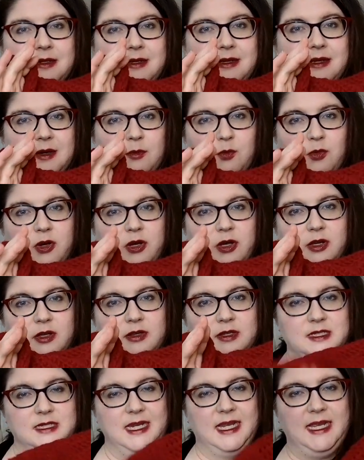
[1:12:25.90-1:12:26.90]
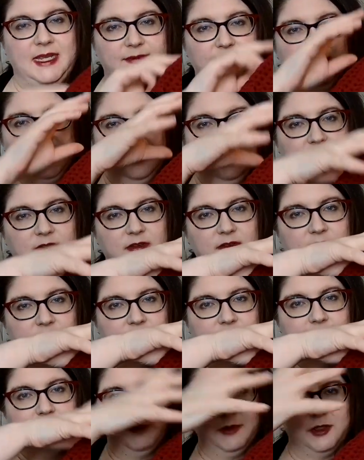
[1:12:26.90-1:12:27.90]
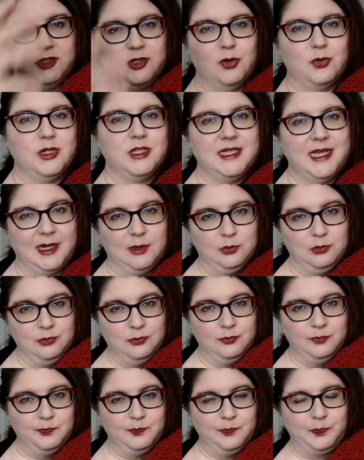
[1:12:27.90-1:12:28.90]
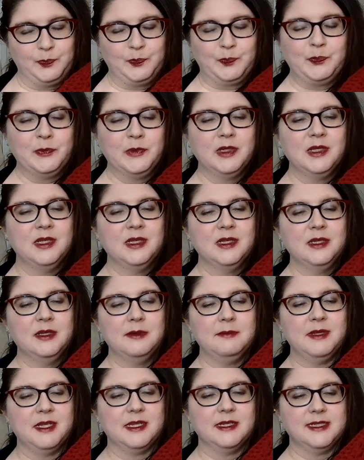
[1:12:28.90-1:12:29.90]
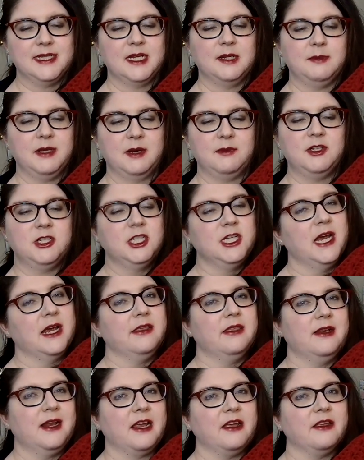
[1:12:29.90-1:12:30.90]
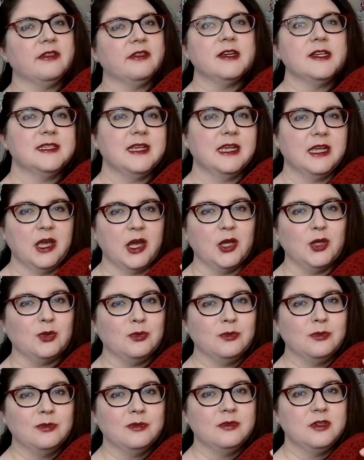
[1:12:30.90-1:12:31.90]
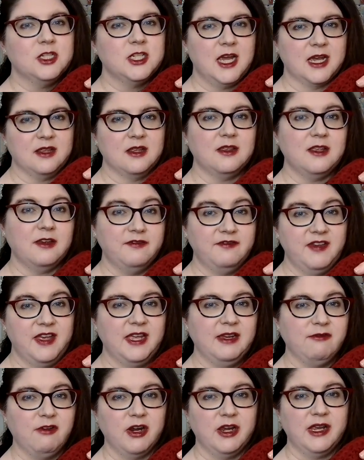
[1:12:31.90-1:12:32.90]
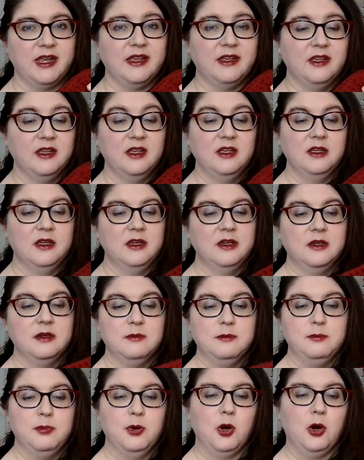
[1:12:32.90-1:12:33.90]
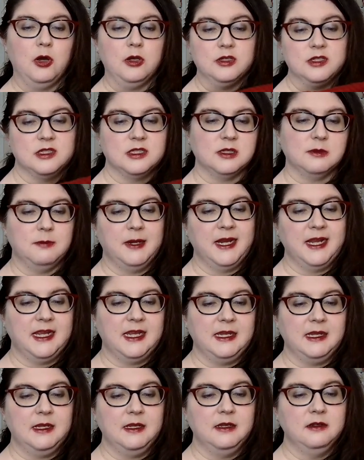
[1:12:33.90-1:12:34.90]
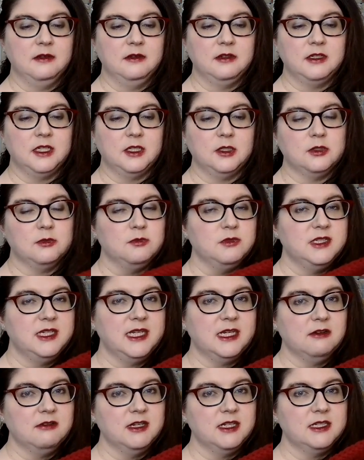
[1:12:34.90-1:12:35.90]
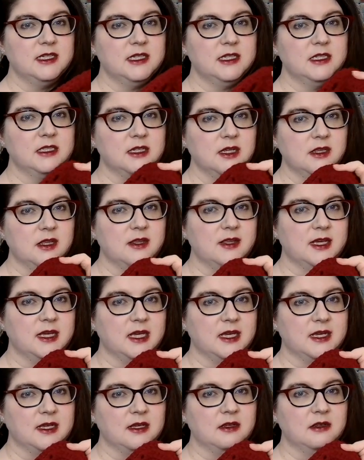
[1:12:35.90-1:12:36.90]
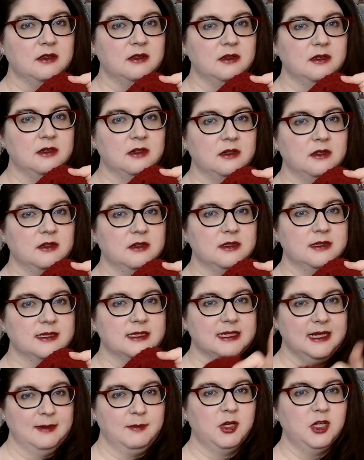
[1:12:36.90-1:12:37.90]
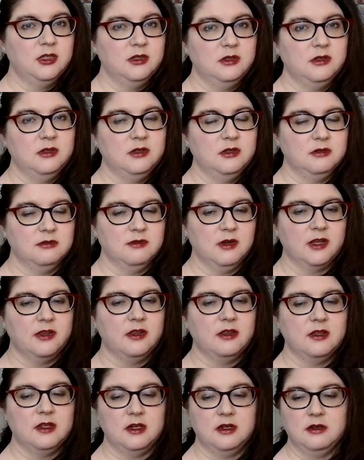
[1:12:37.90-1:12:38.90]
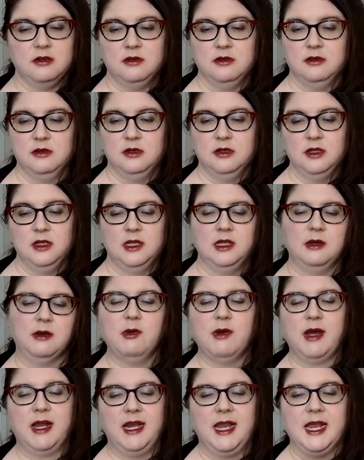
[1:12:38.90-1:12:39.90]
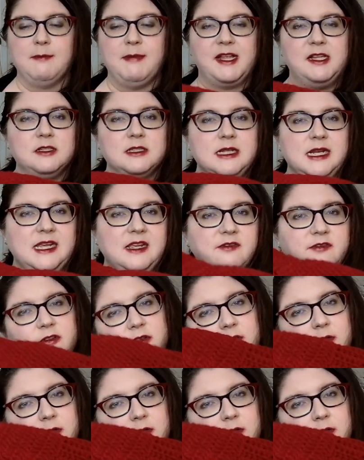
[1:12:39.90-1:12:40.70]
and work the sleeves from the shoulder down, because then I'll be able to check the length as I go, check that they're fitting right, possibly do some decreases so that they're slimmer rather than, you know, I quite like a bell sleeve,